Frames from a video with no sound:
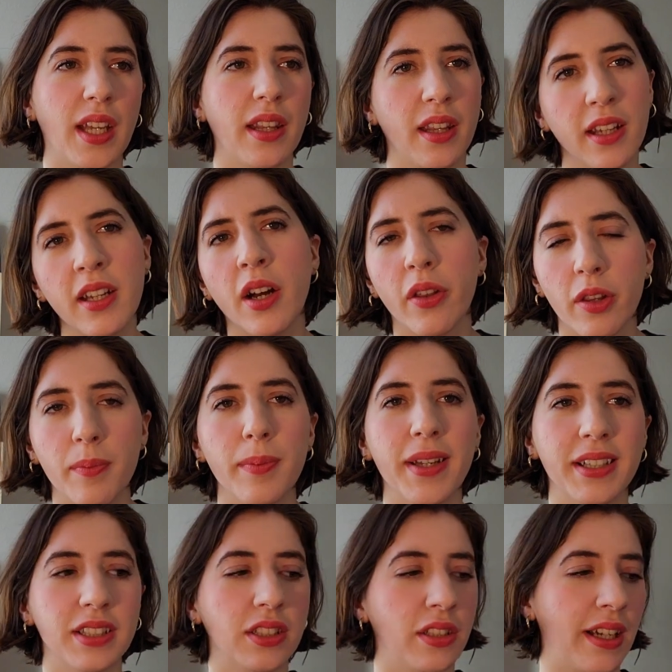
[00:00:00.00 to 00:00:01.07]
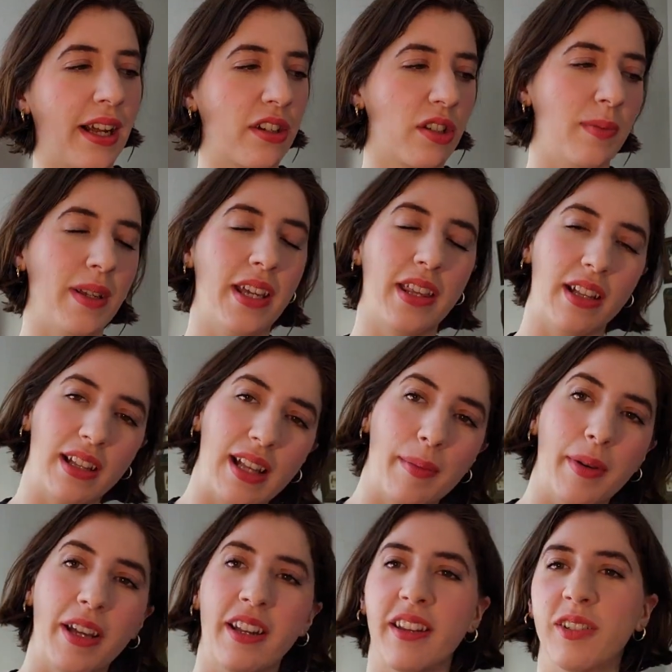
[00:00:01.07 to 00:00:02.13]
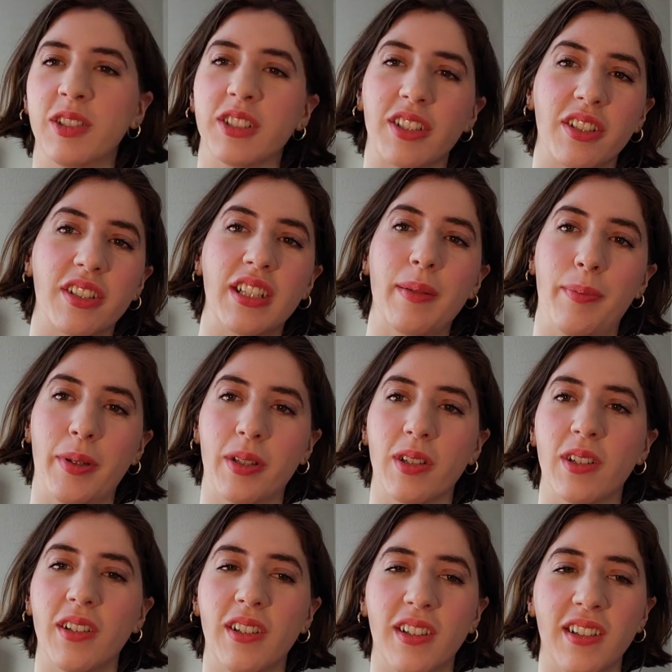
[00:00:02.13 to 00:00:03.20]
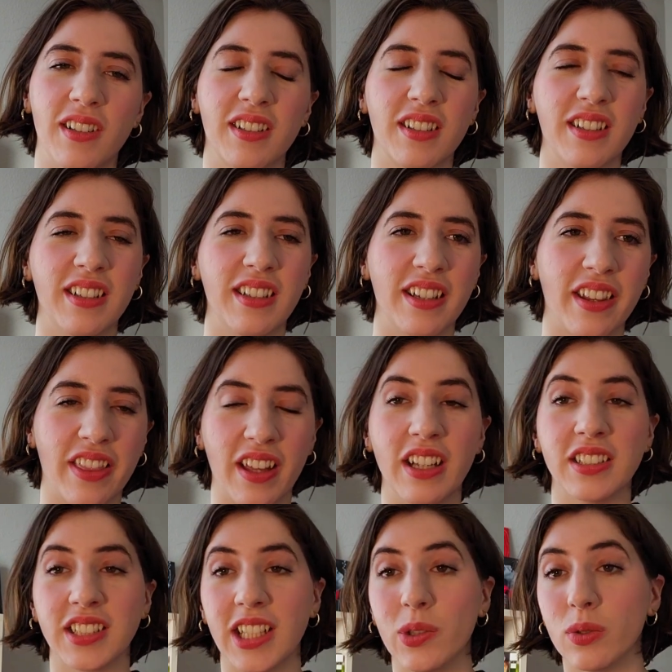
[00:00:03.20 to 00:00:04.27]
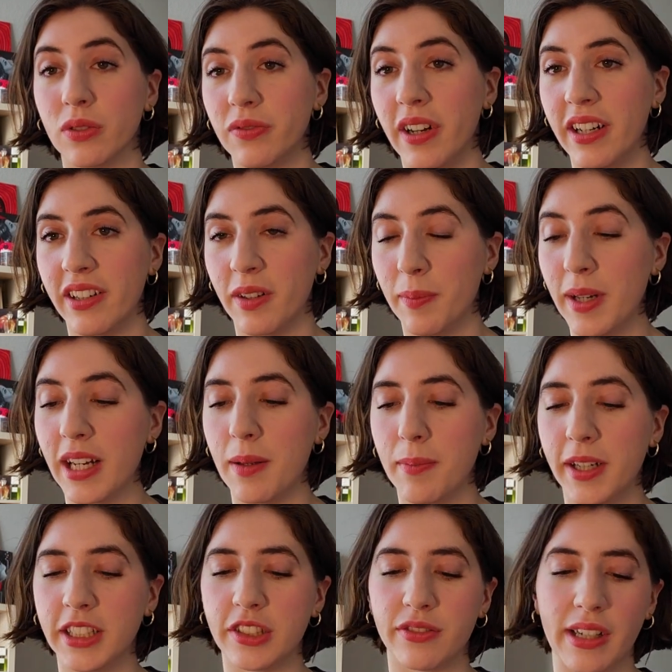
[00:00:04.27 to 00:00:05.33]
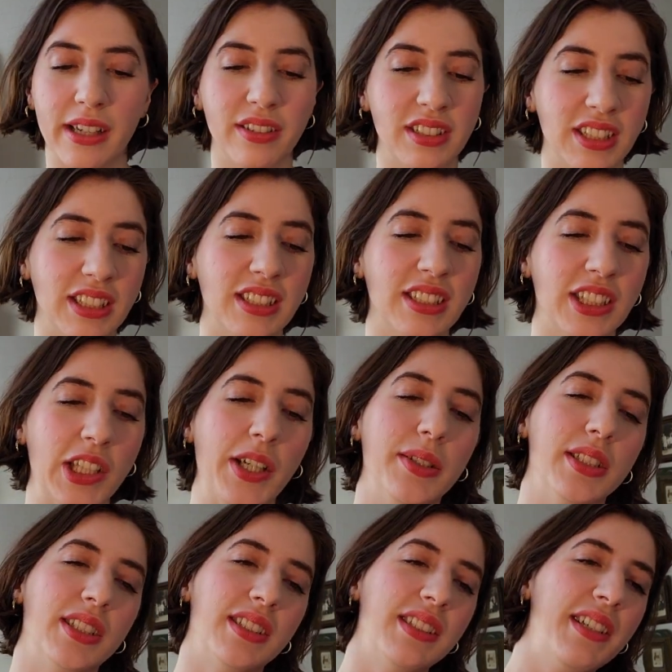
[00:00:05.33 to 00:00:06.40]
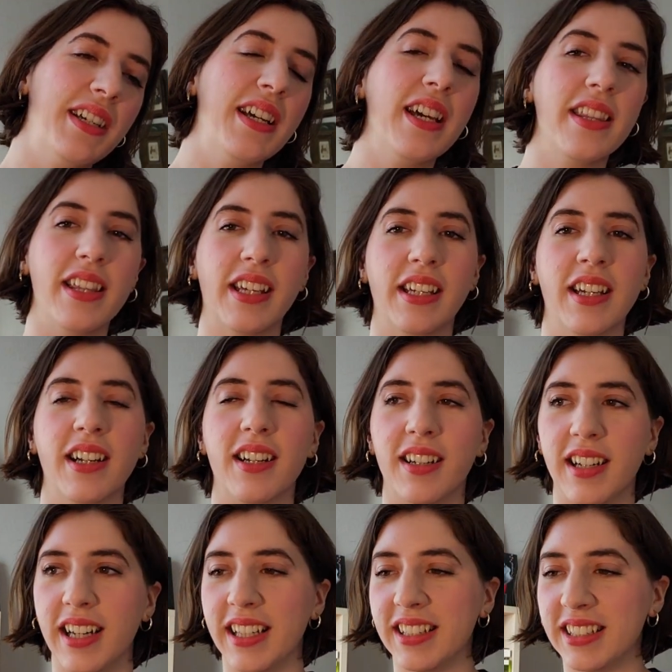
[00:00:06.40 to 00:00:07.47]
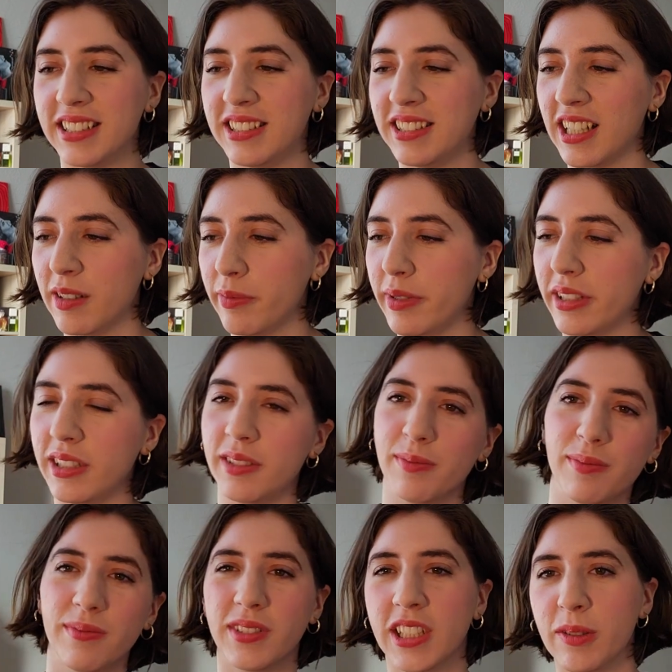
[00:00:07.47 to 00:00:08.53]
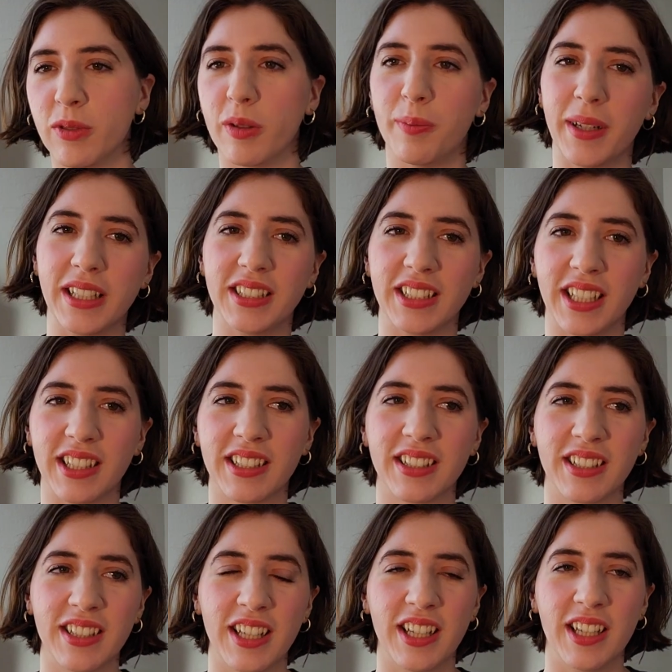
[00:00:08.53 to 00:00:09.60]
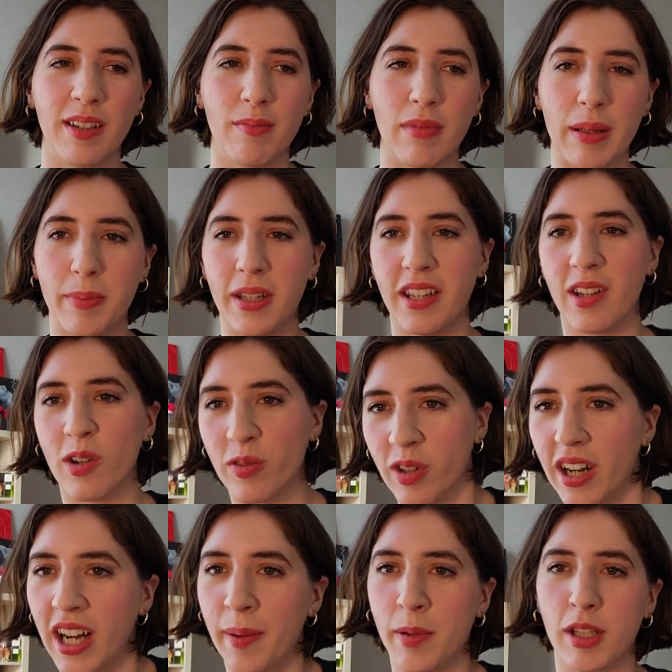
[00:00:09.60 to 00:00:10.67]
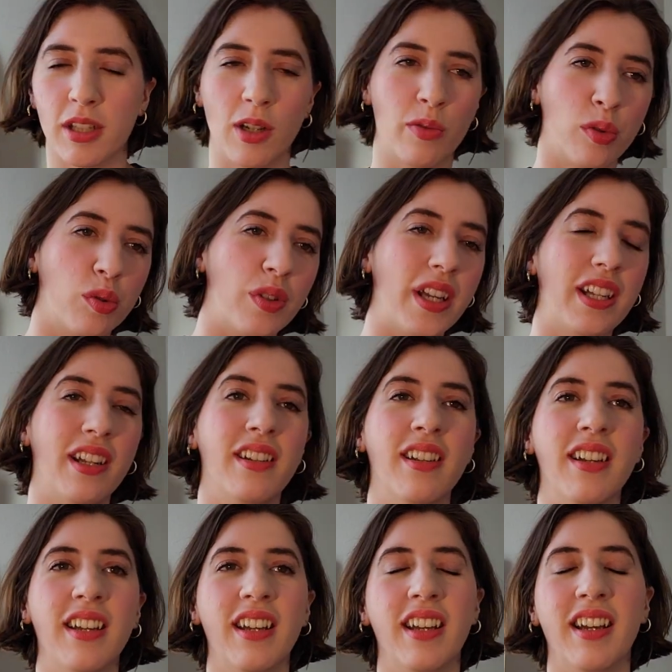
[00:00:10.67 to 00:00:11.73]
the mint stood out to me, the lemon, those are the typical things that you will find in many men's fragrances. So I was thinking, all right, this is gonna be somewhat basic, maybe overhyped, overrated.